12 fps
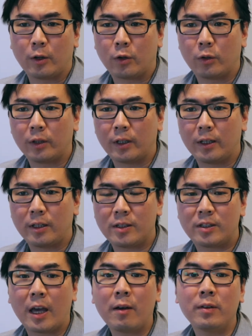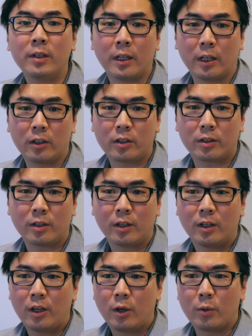early 1970s,
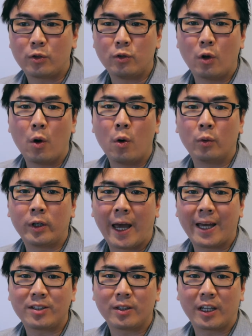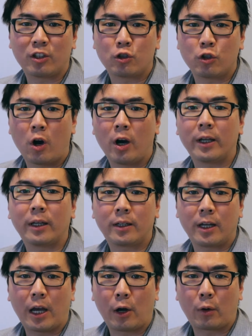it was known as an exotic
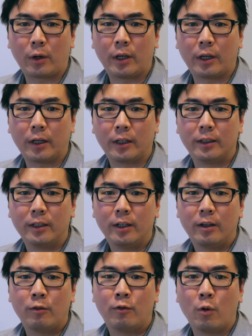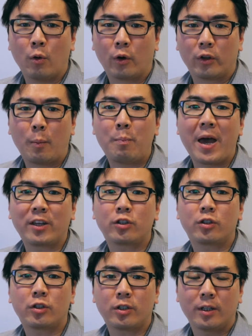area for the
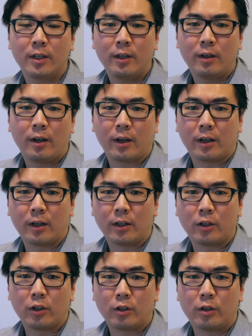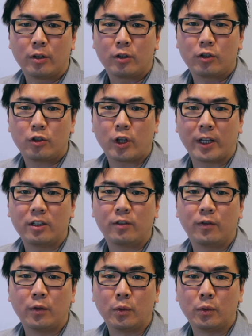best
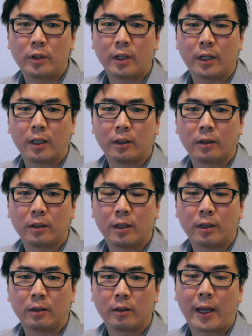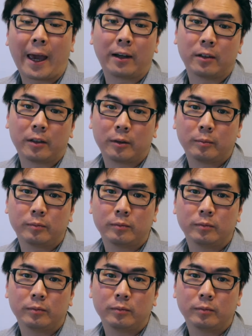Chinese food in Canada.